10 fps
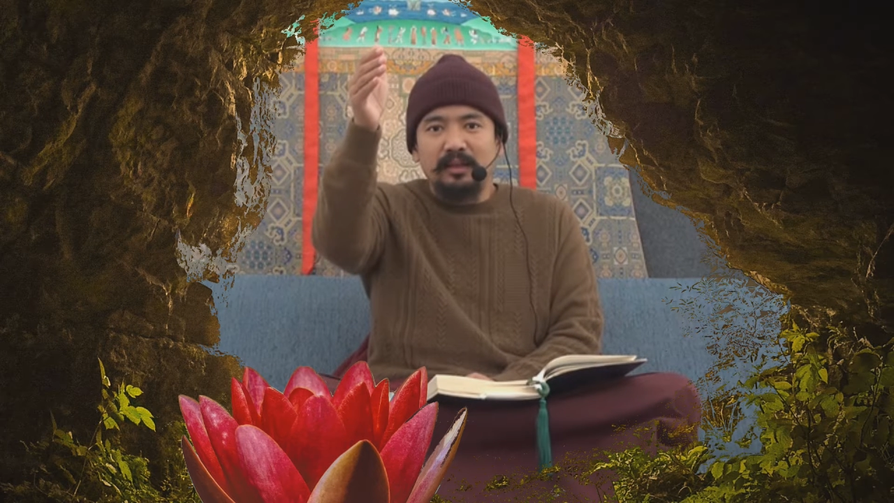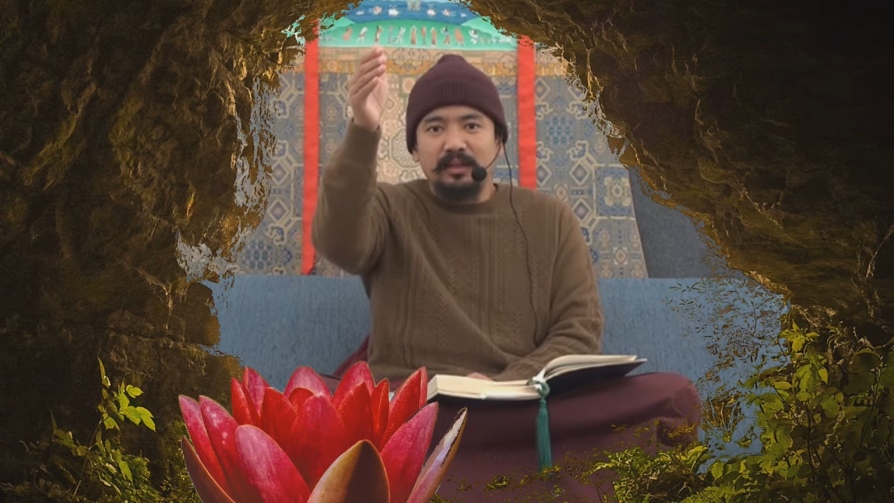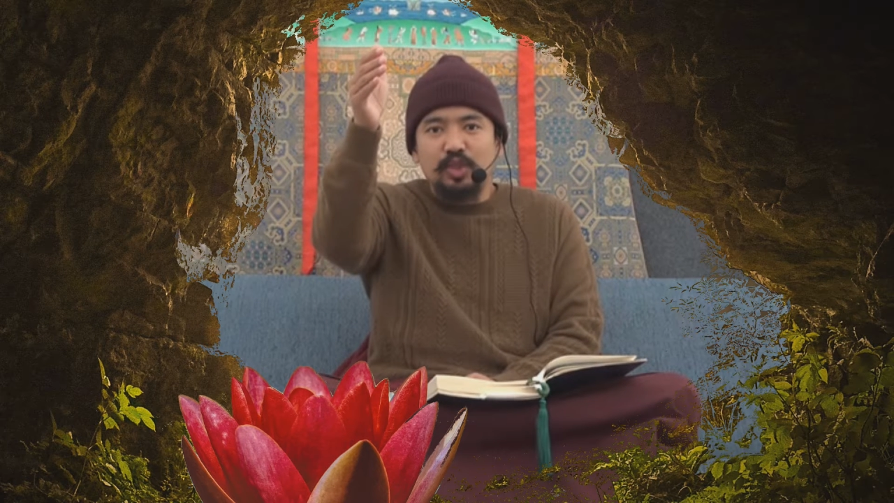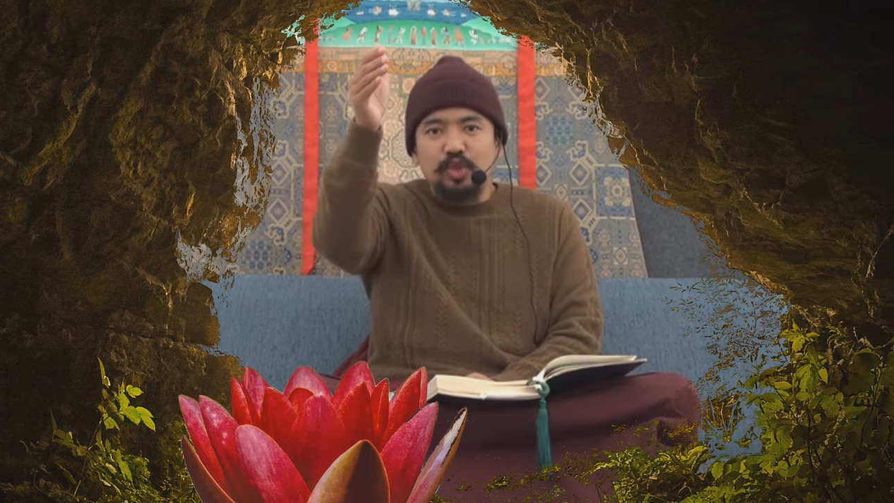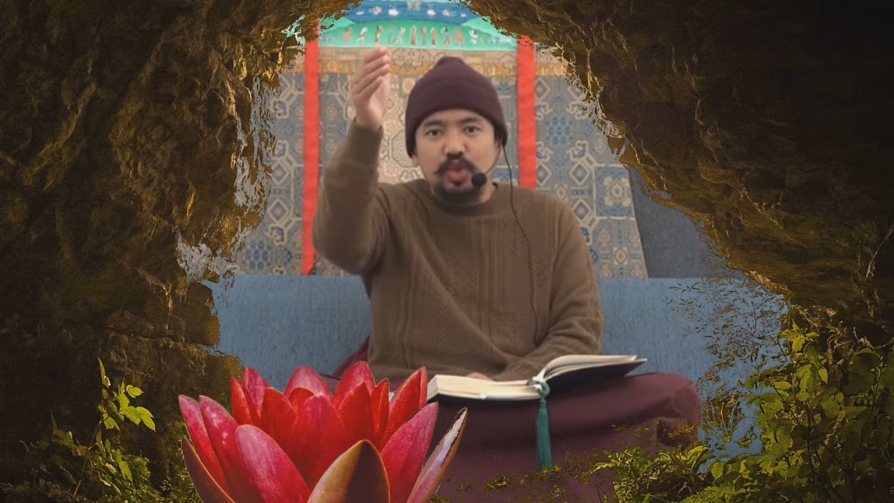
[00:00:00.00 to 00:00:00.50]

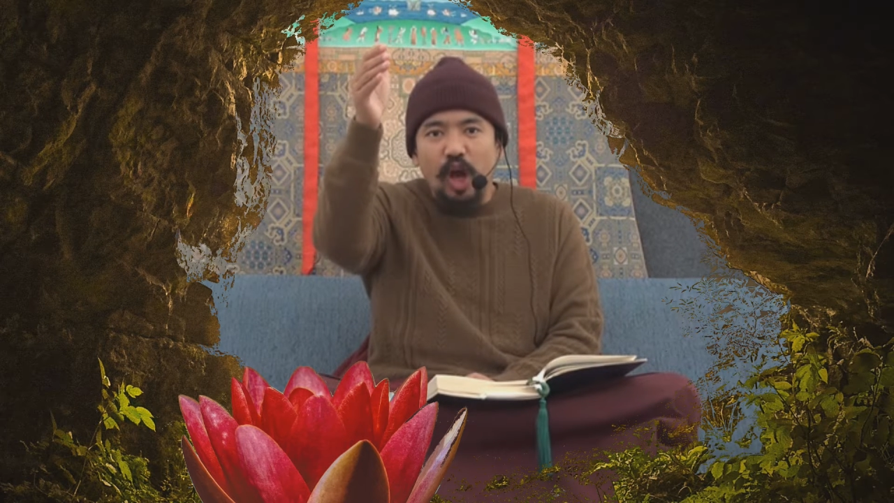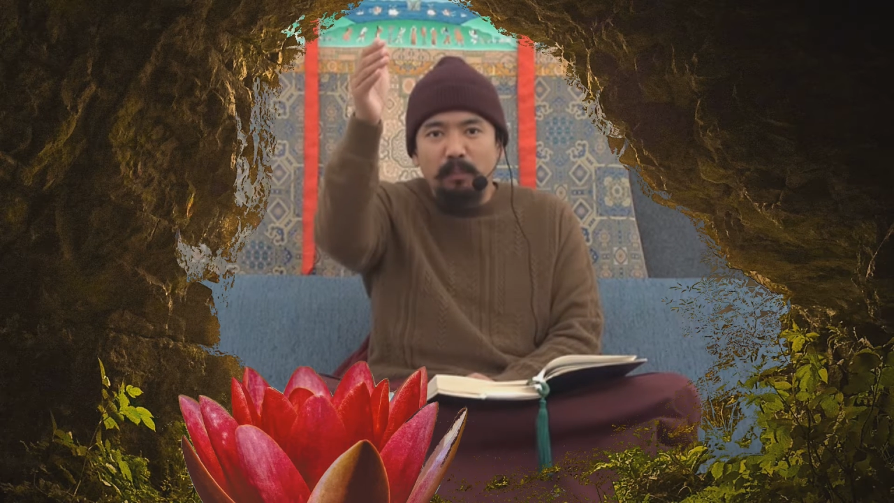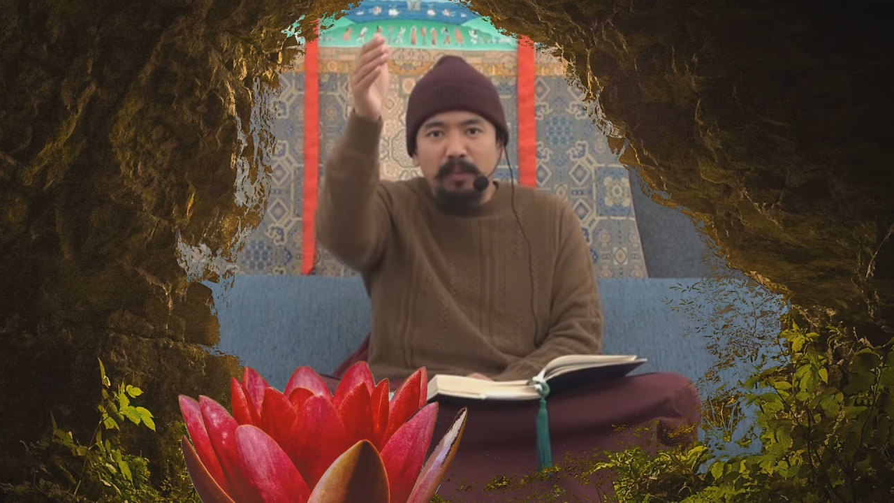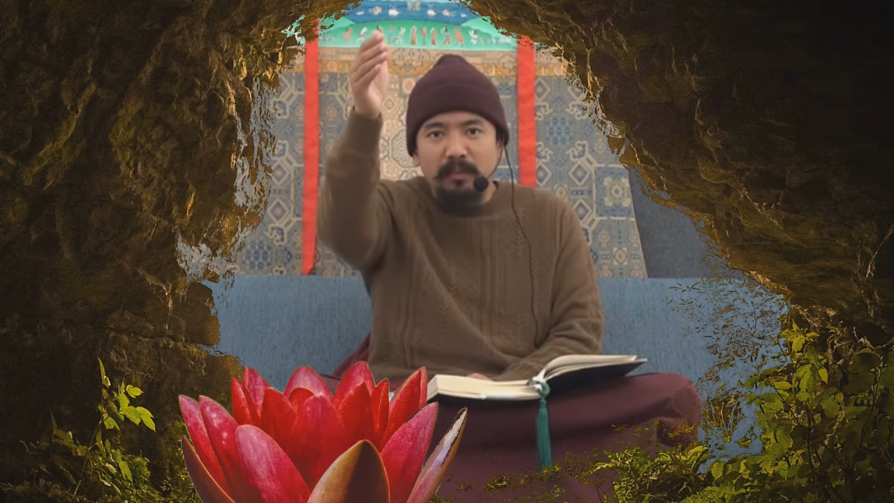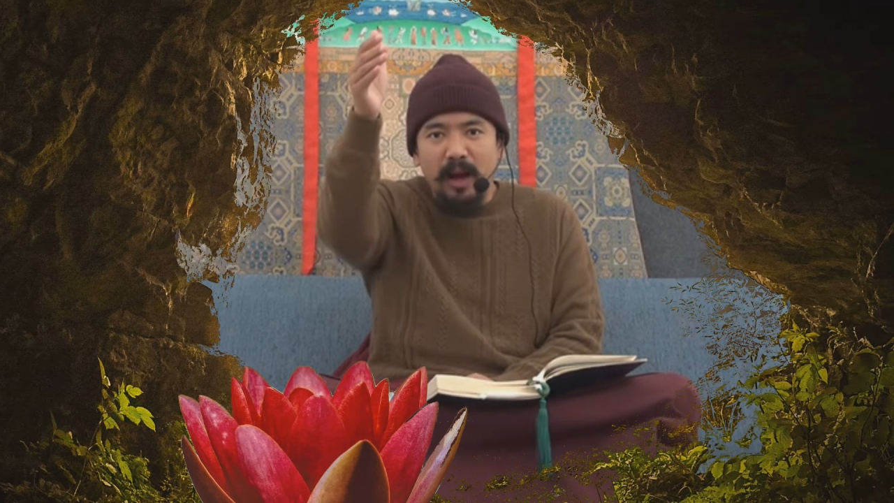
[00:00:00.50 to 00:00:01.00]
the
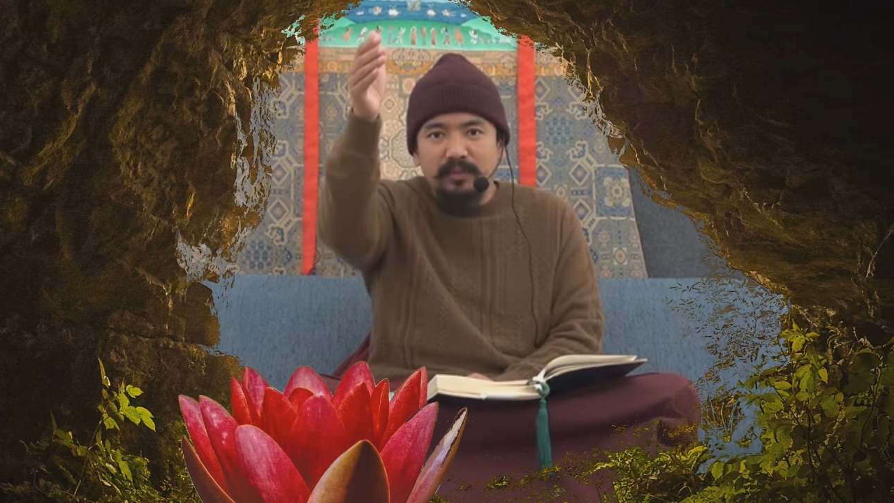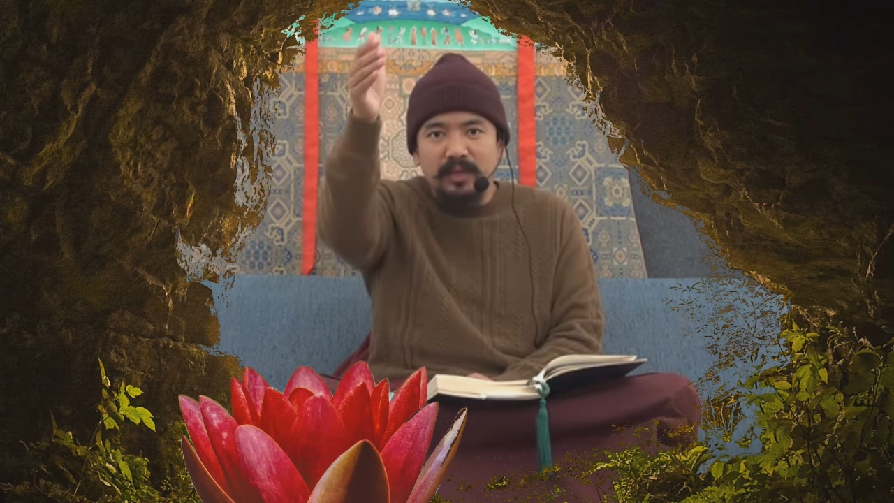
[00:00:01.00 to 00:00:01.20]
job of outer